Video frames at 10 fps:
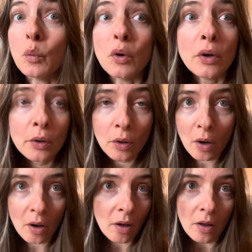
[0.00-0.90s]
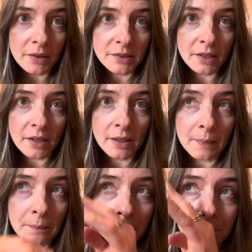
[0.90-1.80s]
work all the time,